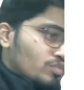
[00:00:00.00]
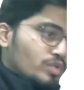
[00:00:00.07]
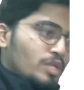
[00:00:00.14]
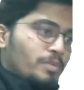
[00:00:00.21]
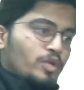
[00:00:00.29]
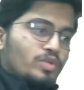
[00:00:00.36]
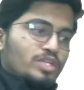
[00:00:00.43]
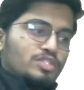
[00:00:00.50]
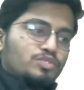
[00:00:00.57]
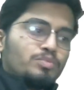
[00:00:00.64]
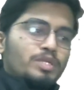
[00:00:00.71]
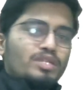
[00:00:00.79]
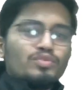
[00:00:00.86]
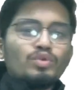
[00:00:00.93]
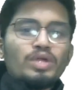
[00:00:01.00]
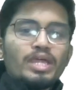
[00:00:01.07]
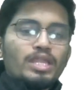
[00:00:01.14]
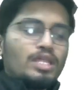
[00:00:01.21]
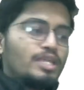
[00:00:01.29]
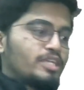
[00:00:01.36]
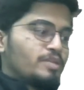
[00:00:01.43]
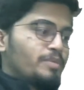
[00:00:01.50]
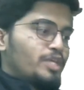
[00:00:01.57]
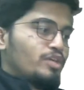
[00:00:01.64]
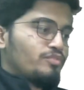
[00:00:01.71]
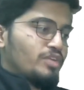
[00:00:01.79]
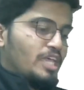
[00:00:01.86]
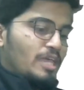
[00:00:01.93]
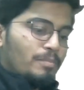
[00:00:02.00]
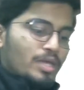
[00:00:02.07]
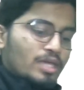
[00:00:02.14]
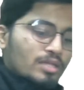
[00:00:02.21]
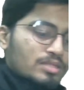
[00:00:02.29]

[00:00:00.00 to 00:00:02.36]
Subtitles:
We'll be doing resume review and a little bit of AMA.